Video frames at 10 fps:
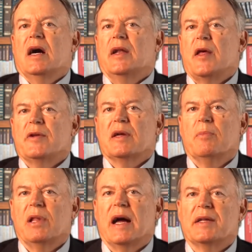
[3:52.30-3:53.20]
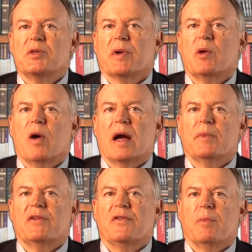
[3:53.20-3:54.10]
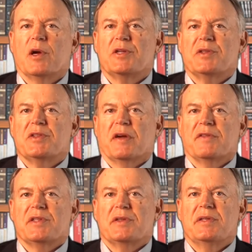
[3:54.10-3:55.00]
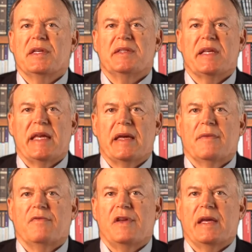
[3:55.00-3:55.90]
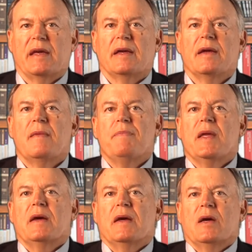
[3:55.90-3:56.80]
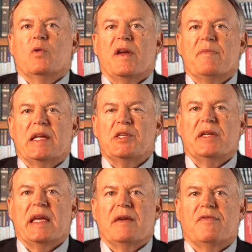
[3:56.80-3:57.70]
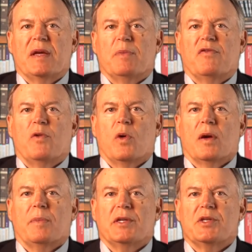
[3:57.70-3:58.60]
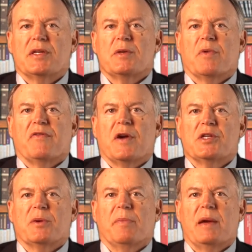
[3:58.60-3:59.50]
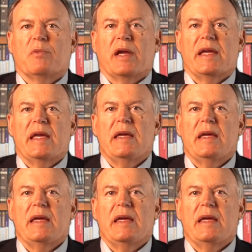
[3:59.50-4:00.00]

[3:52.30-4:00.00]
Another compliance requirement for merchant services is EMV. We've mentioned EMV before, but just to refresh your memory,